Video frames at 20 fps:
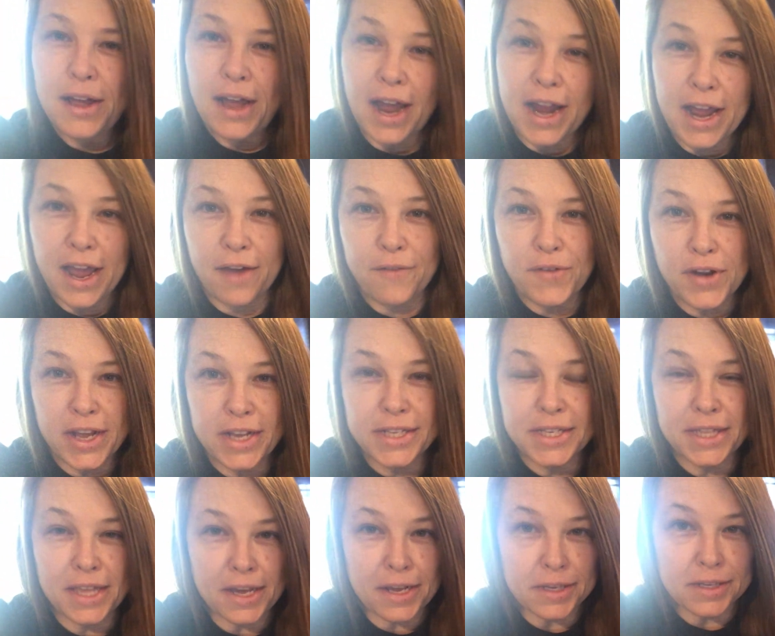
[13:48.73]
I have nice
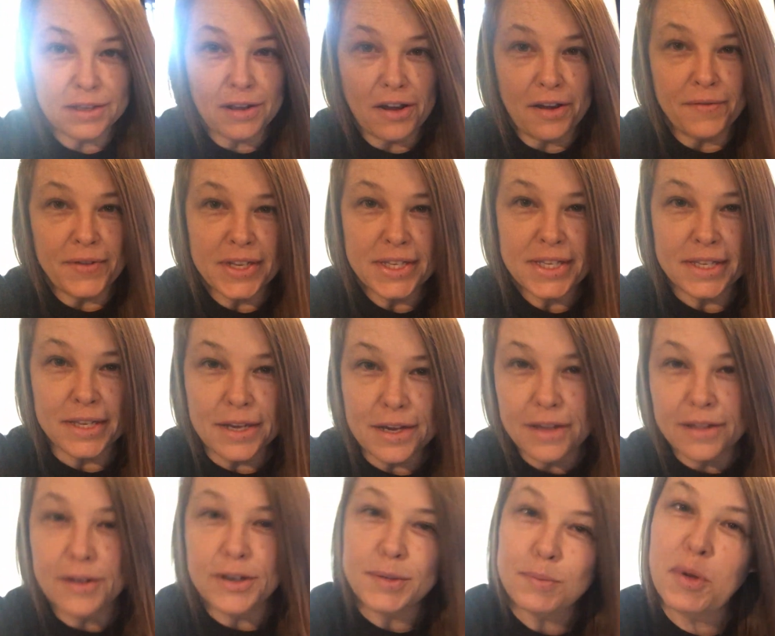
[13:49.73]
things, obviously.
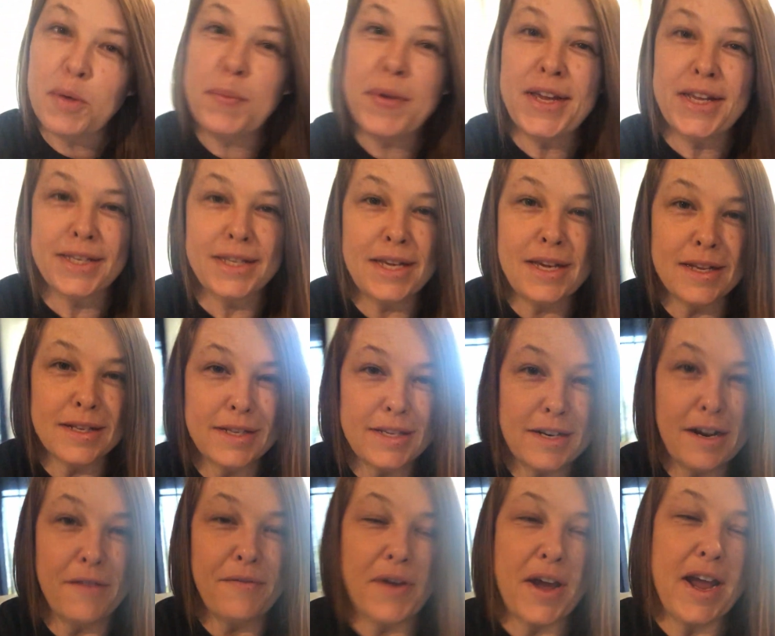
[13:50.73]
There's my PC and
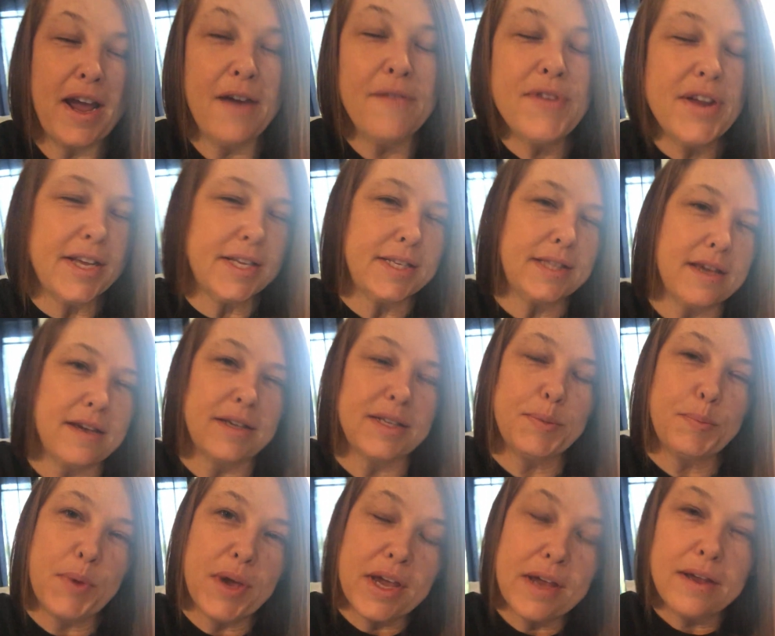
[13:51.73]
stuff. I have nice things,
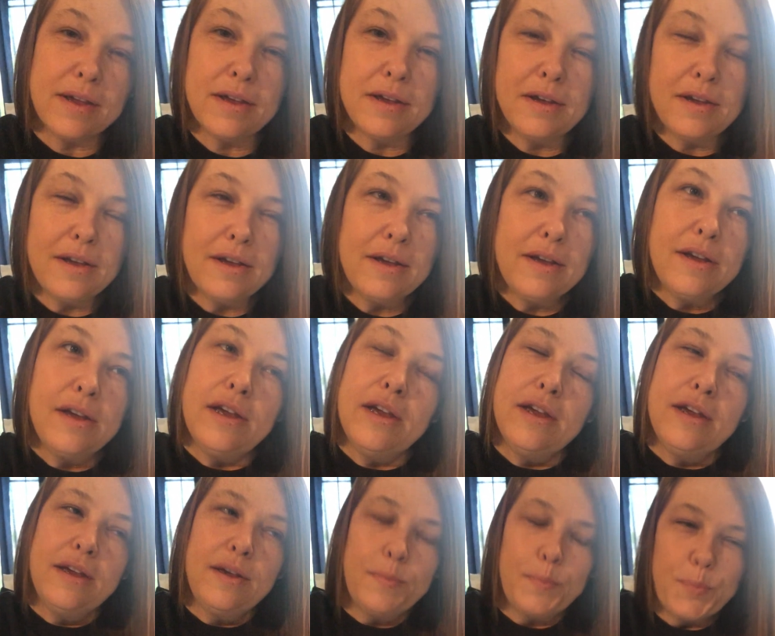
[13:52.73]
but,
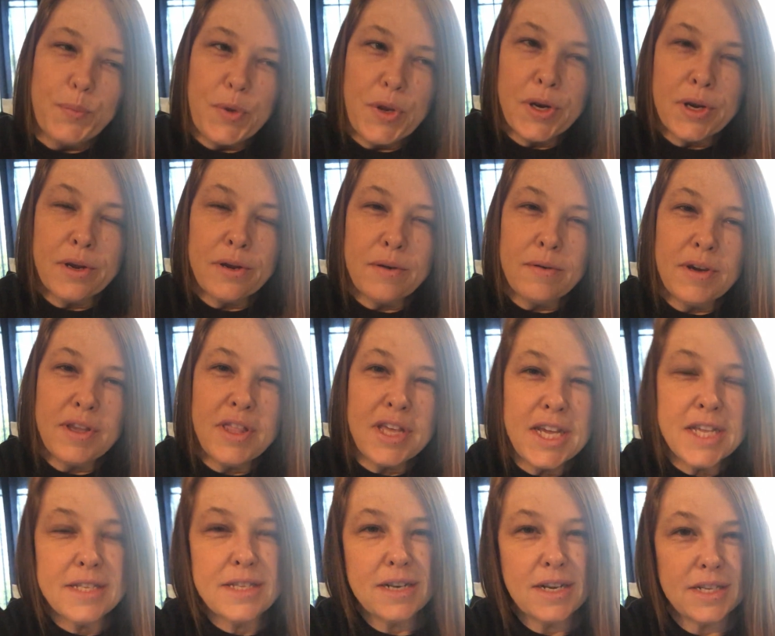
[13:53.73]
you know, I think
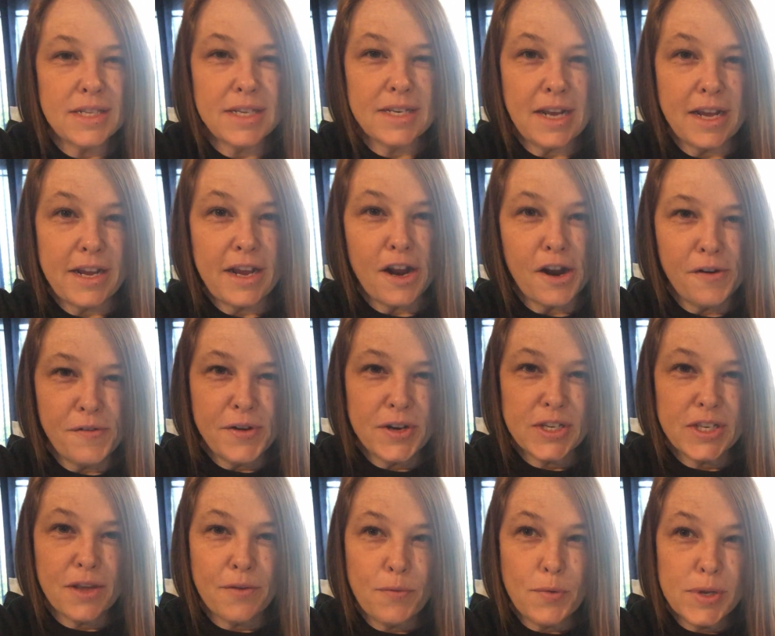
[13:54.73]
it's nice to take care of
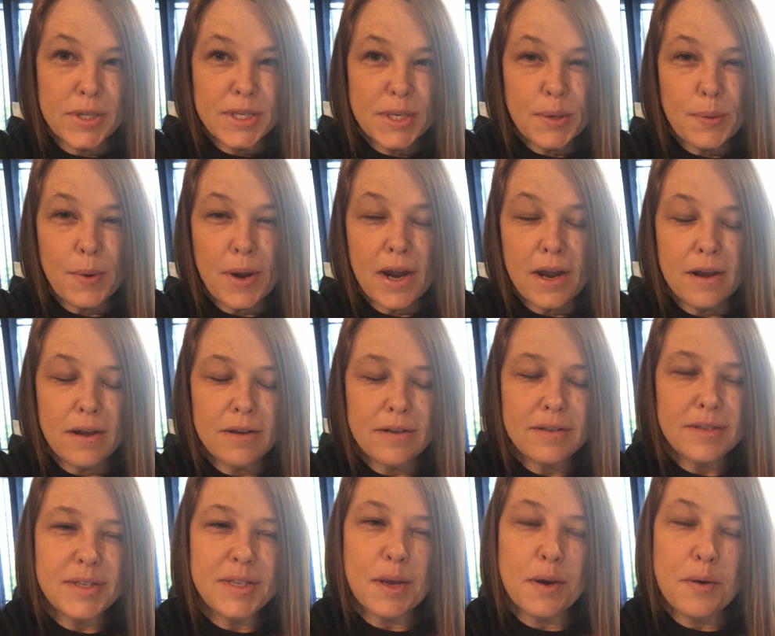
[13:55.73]
yourself once in a while,
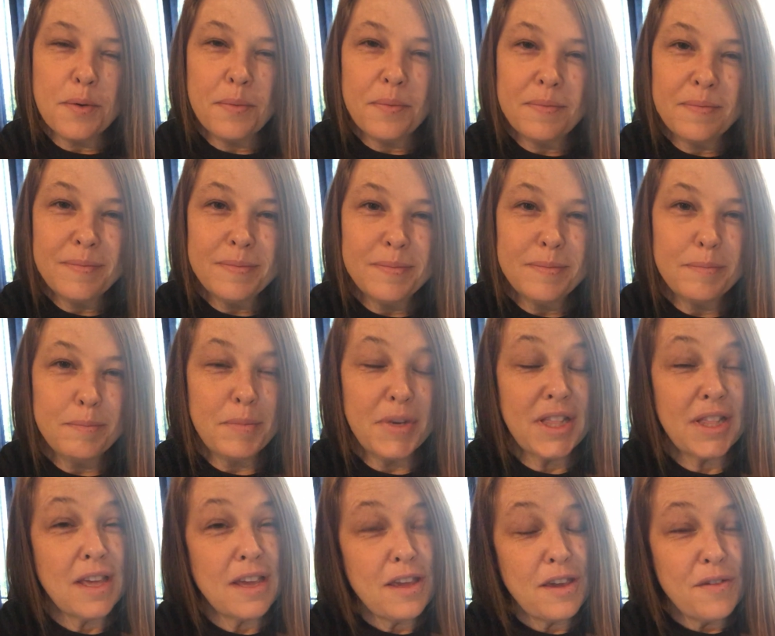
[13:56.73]
so but
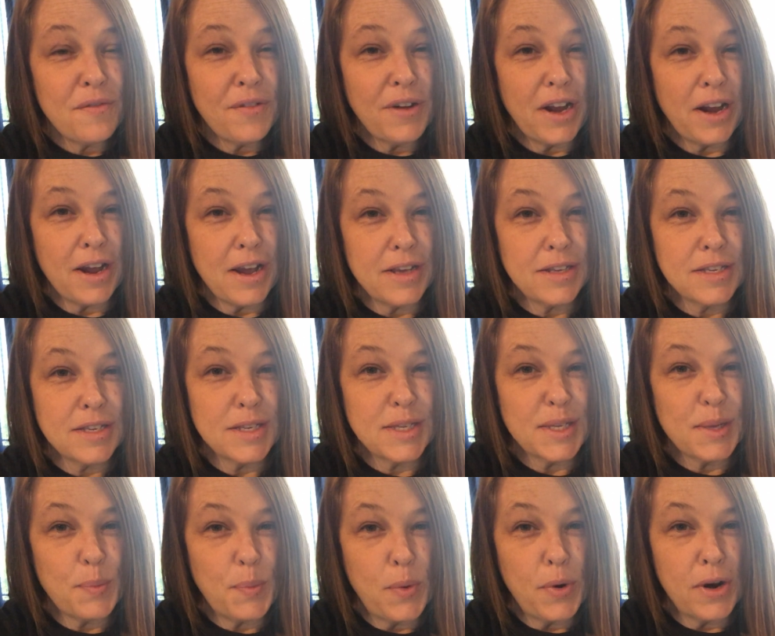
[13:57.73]
thank you for you guys'
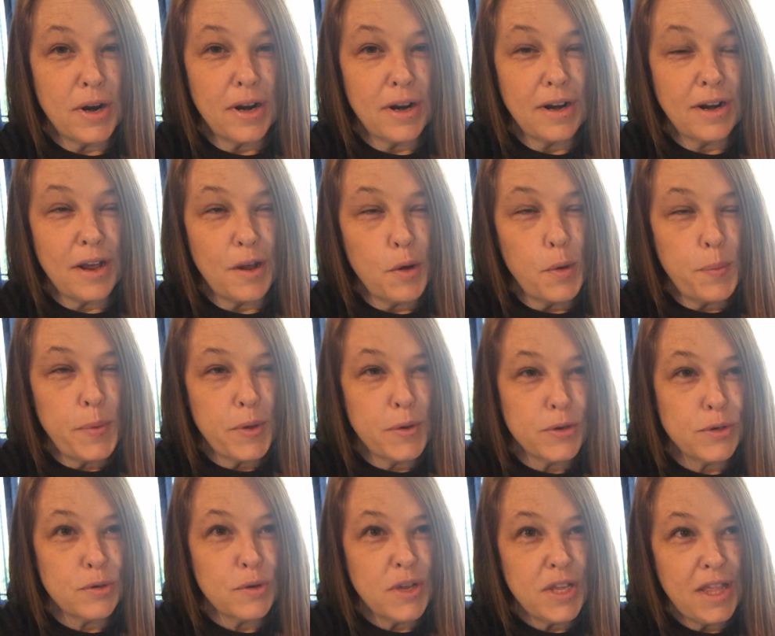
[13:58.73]
support and I hope you
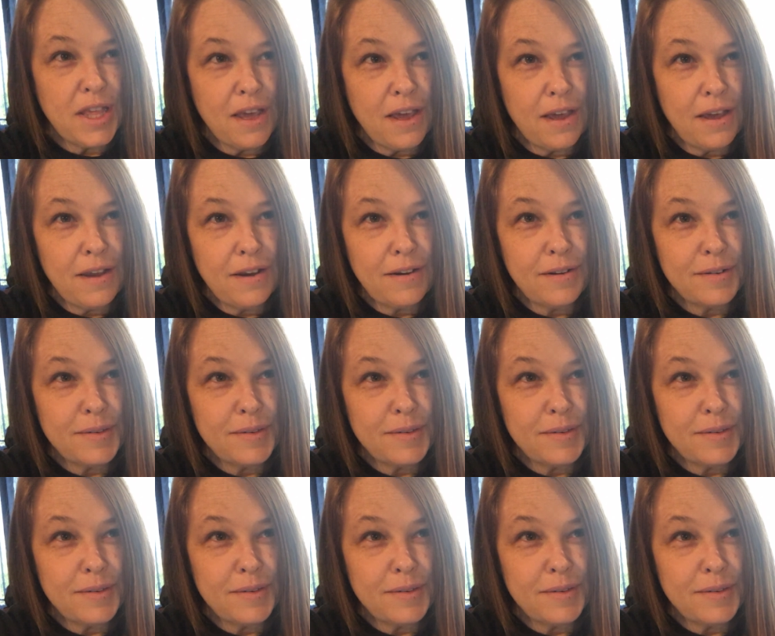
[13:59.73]
enjoyed that.